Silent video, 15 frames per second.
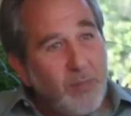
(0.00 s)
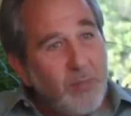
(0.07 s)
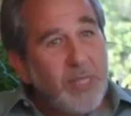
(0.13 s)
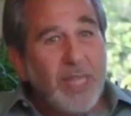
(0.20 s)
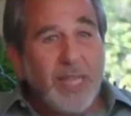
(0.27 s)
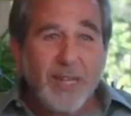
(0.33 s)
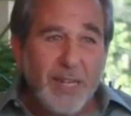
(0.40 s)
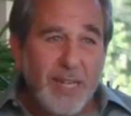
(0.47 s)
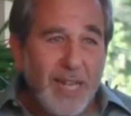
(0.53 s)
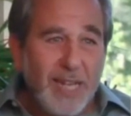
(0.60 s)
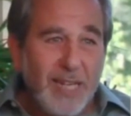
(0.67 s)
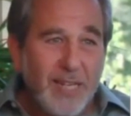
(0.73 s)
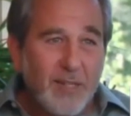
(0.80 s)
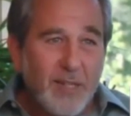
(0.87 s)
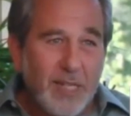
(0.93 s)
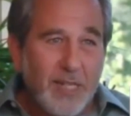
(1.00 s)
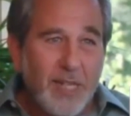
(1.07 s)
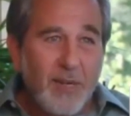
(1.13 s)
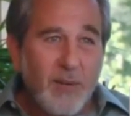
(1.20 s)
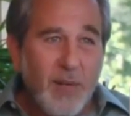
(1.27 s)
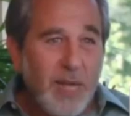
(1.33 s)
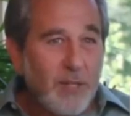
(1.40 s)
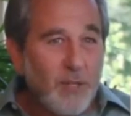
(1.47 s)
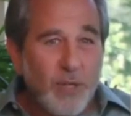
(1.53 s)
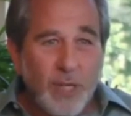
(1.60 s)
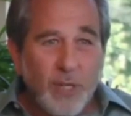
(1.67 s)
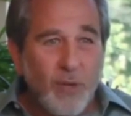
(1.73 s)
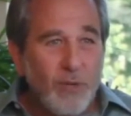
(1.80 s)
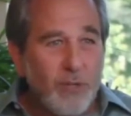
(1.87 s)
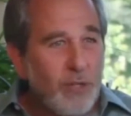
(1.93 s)
But then again, as I said, as you
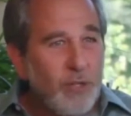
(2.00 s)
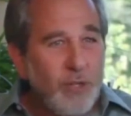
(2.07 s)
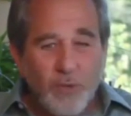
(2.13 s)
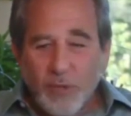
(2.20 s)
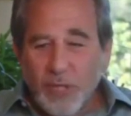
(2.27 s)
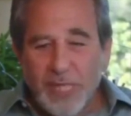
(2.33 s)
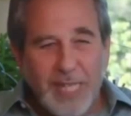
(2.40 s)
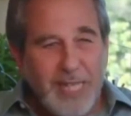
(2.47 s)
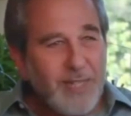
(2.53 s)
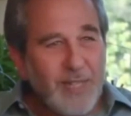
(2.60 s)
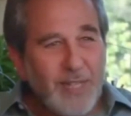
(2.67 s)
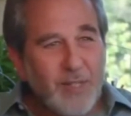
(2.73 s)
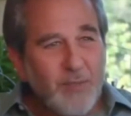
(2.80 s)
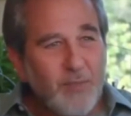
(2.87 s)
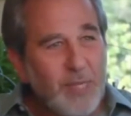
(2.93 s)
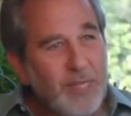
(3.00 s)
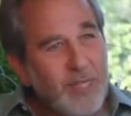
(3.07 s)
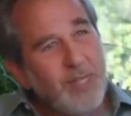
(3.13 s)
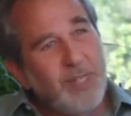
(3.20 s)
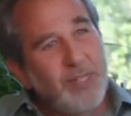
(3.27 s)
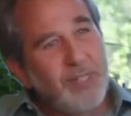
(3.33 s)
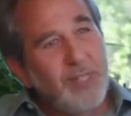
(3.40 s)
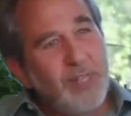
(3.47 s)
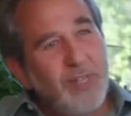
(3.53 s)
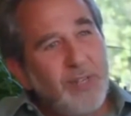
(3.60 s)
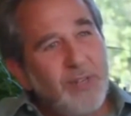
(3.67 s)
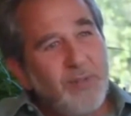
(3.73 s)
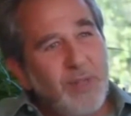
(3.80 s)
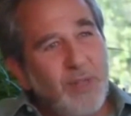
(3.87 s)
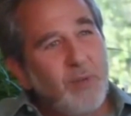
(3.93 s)
get older, you don't see this because
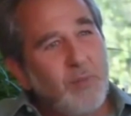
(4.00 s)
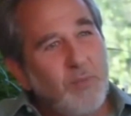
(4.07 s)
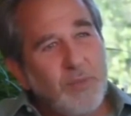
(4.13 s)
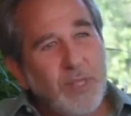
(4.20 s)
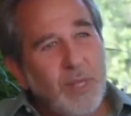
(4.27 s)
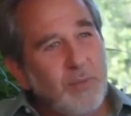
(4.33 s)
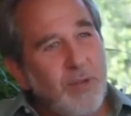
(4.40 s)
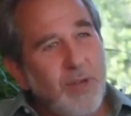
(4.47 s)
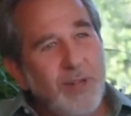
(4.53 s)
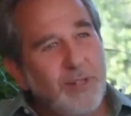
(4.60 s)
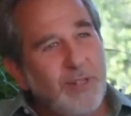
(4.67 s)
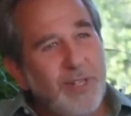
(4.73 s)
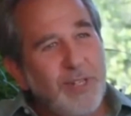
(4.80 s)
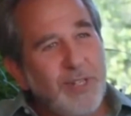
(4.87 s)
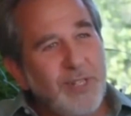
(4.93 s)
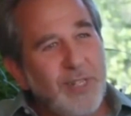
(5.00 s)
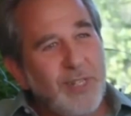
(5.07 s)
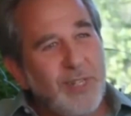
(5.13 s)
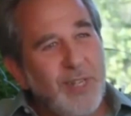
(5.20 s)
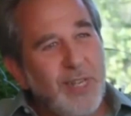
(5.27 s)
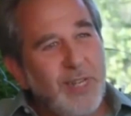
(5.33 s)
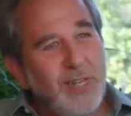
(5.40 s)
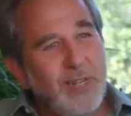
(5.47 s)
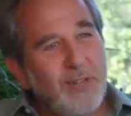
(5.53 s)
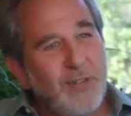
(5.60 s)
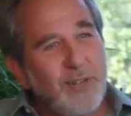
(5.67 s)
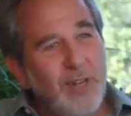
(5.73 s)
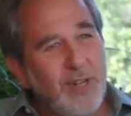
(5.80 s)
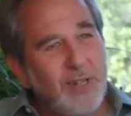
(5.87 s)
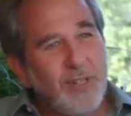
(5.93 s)
they're subconscious, and
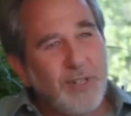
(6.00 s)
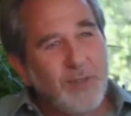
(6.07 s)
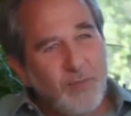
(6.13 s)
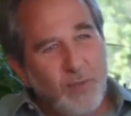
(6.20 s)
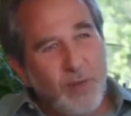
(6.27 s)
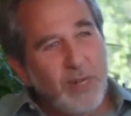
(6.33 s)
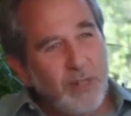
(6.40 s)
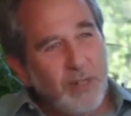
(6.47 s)
your conscious